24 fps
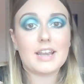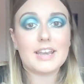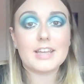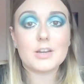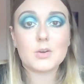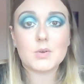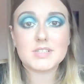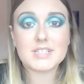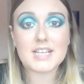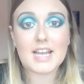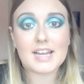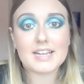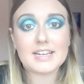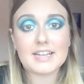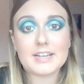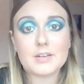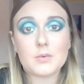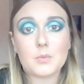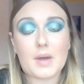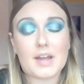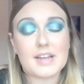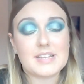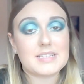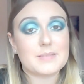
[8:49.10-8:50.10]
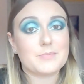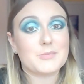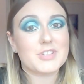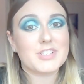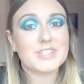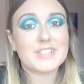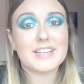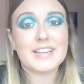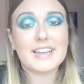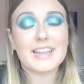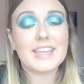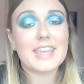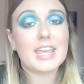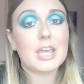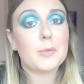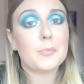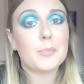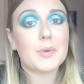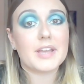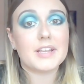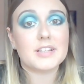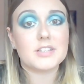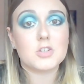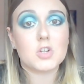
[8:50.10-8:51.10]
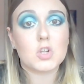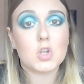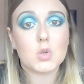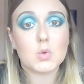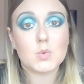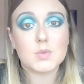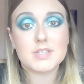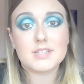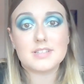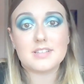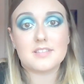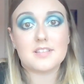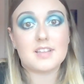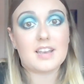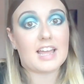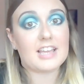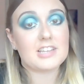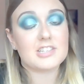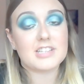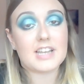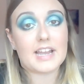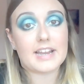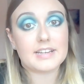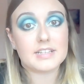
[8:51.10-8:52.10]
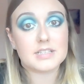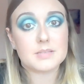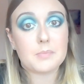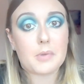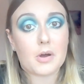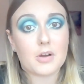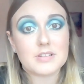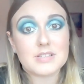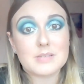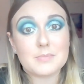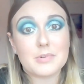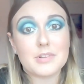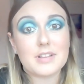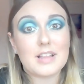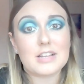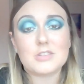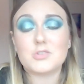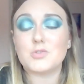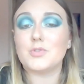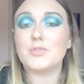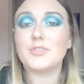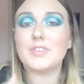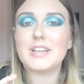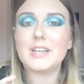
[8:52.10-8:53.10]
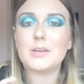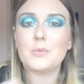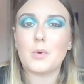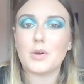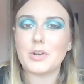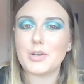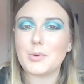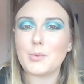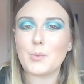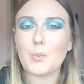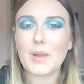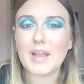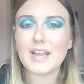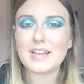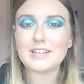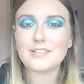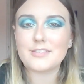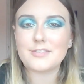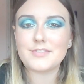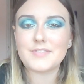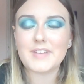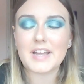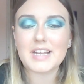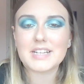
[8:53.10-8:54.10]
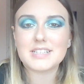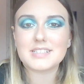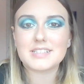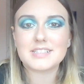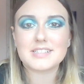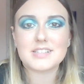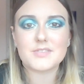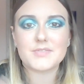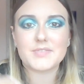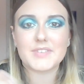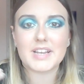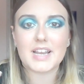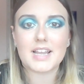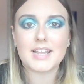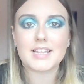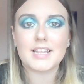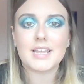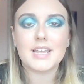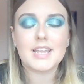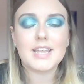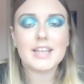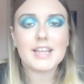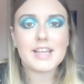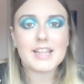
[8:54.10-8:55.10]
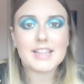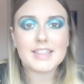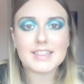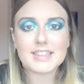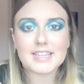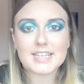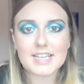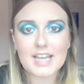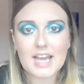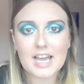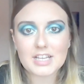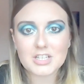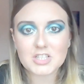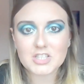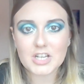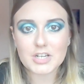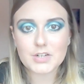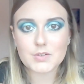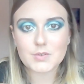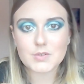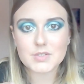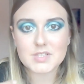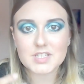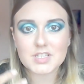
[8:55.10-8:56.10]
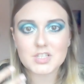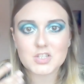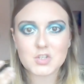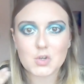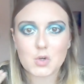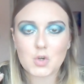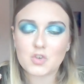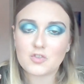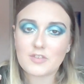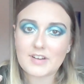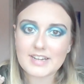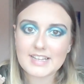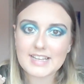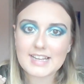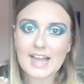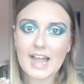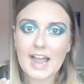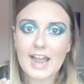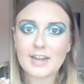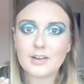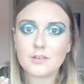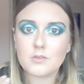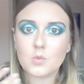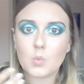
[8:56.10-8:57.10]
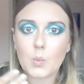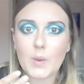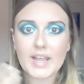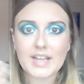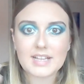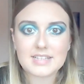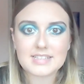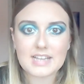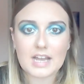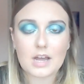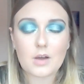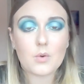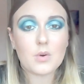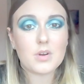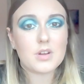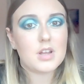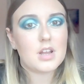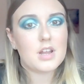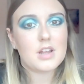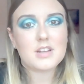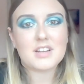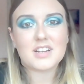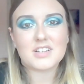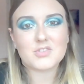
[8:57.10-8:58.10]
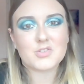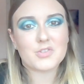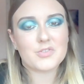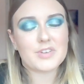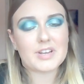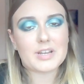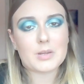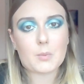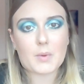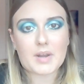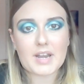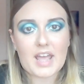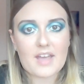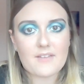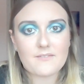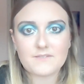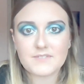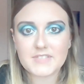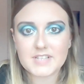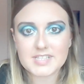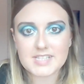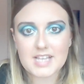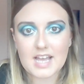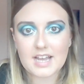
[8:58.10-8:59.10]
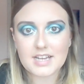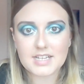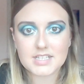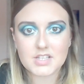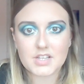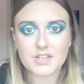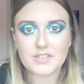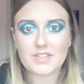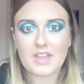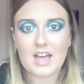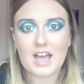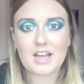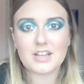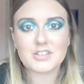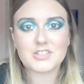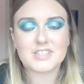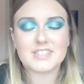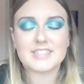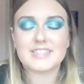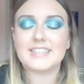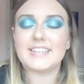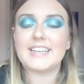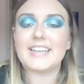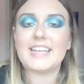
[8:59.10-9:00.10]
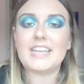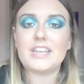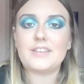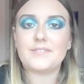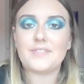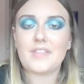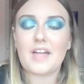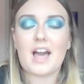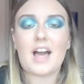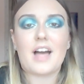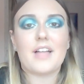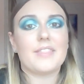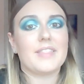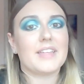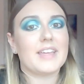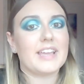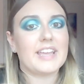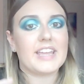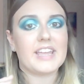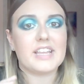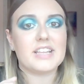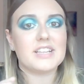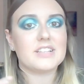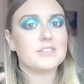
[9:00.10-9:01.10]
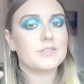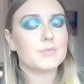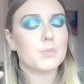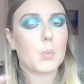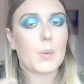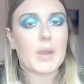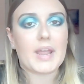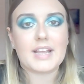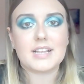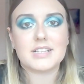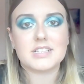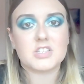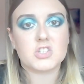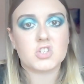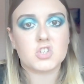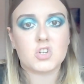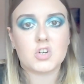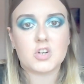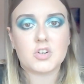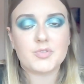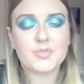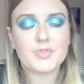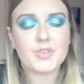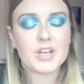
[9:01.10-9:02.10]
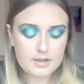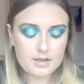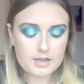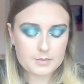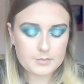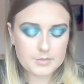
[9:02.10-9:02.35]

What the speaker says: Liquid eyeliner wise, I'm just going to keep it close to the lash line as possible. I don't really want a wing effect because I feel like the eyeshadow is already kind of winged out. I don't really want to emphasise on that. I just leave that. I think it's winged enough.